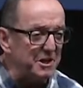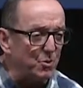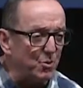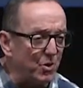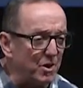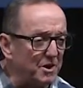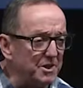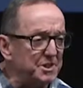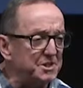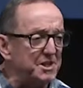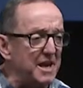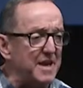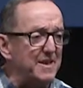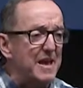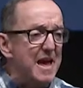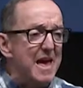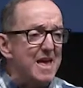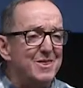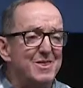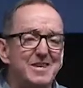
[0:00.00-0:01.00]
world is saying,
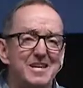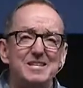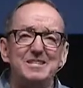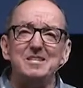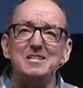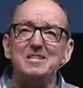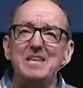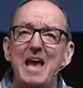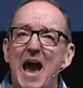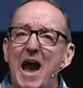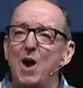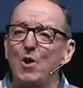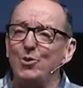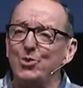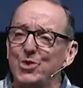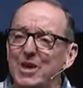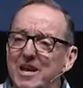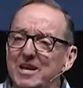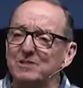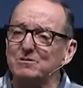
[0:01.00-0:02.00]
this is how
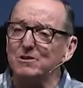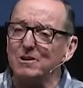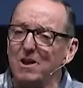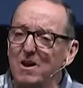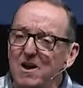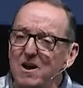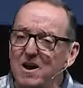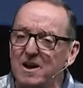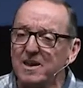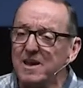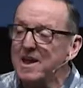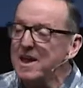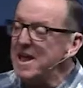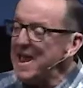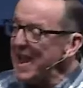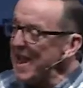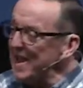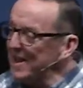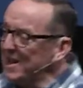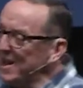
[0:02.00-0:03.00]
things look. And